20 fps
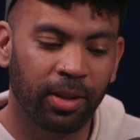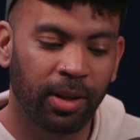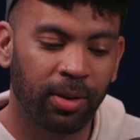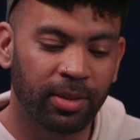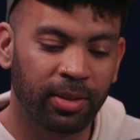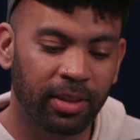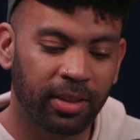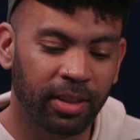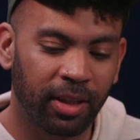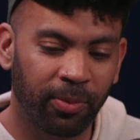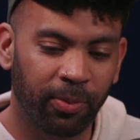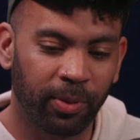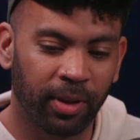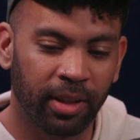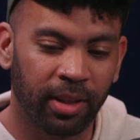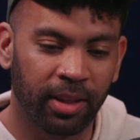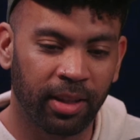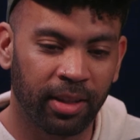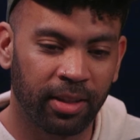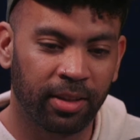That was a tough
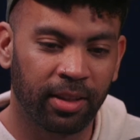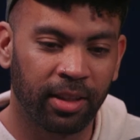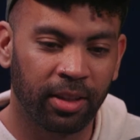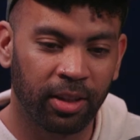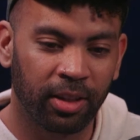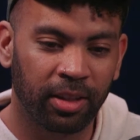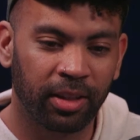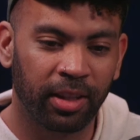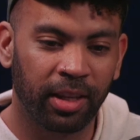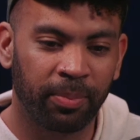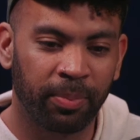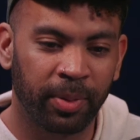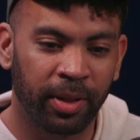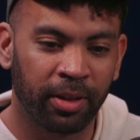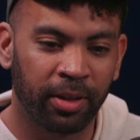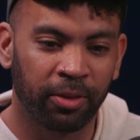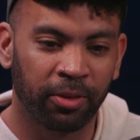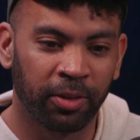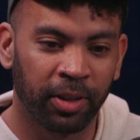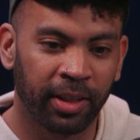one. It looked like
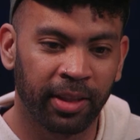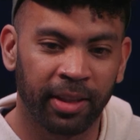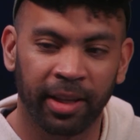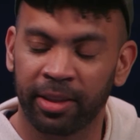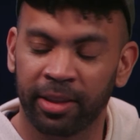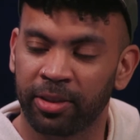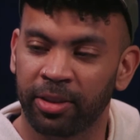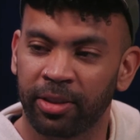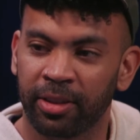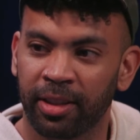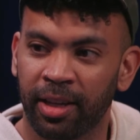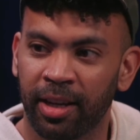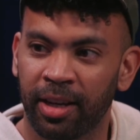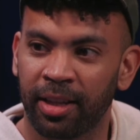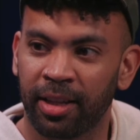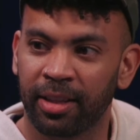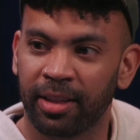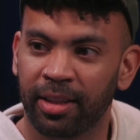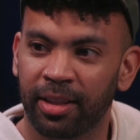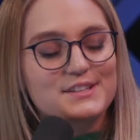Peter really liked her a lot.
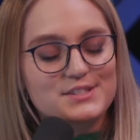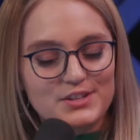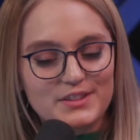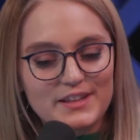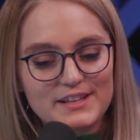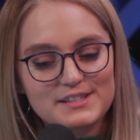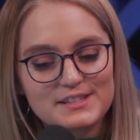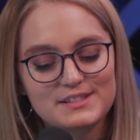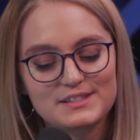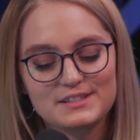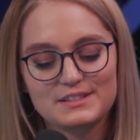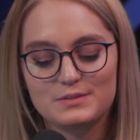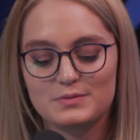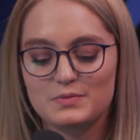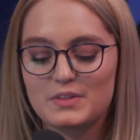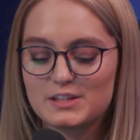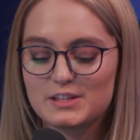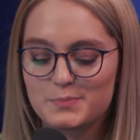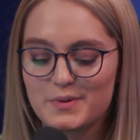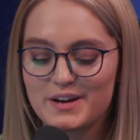Okay, so let's
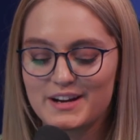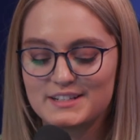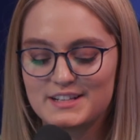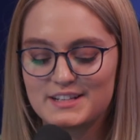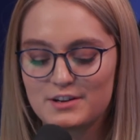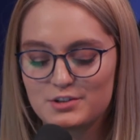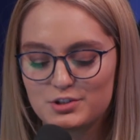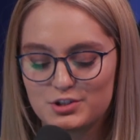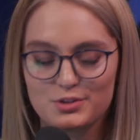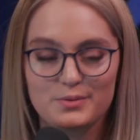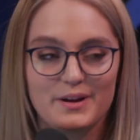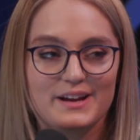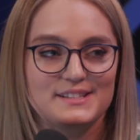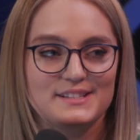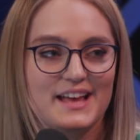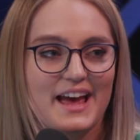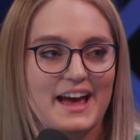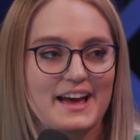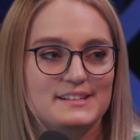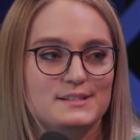break it down 2 ways.
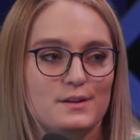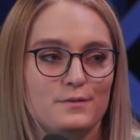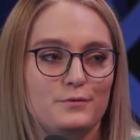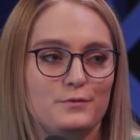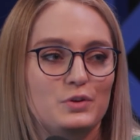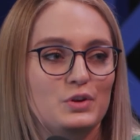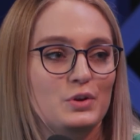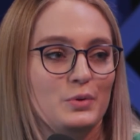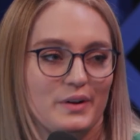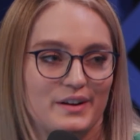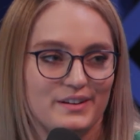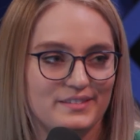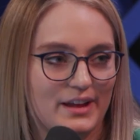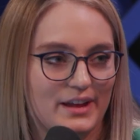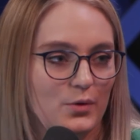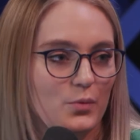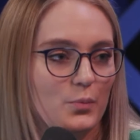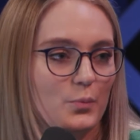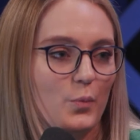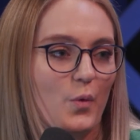As a viewer,
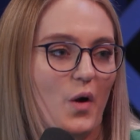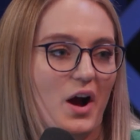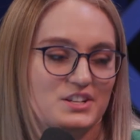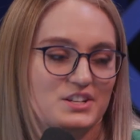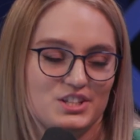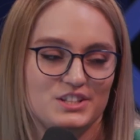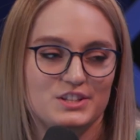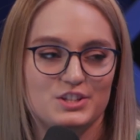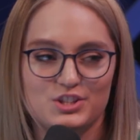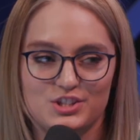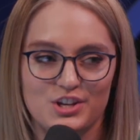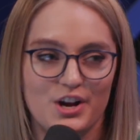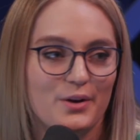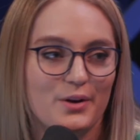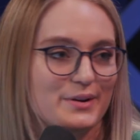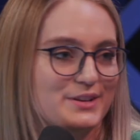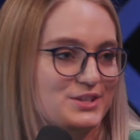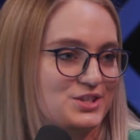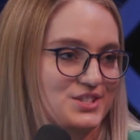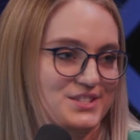like watching the show
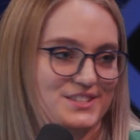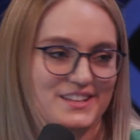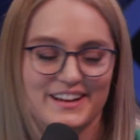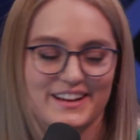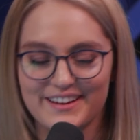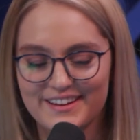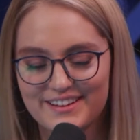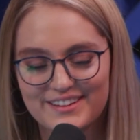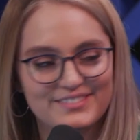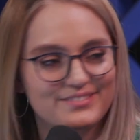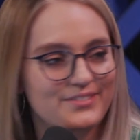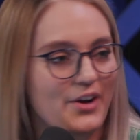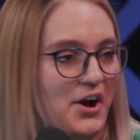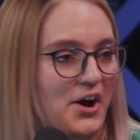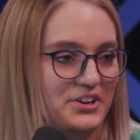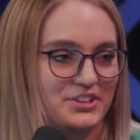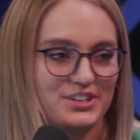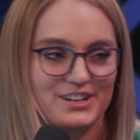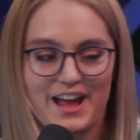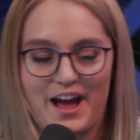is just like a
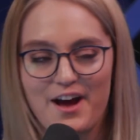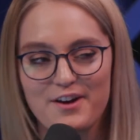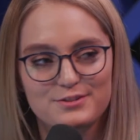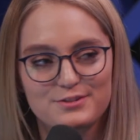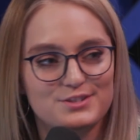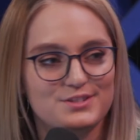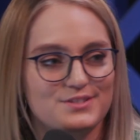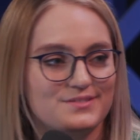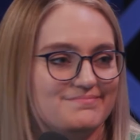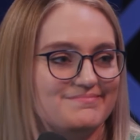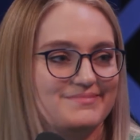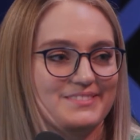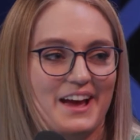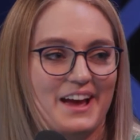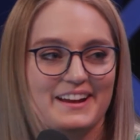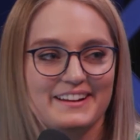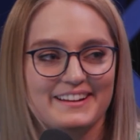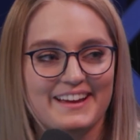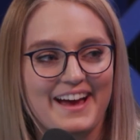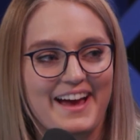on your couch
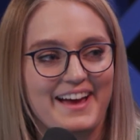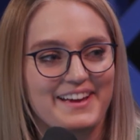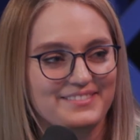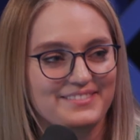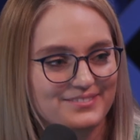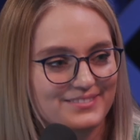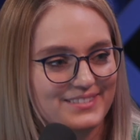kind of guy.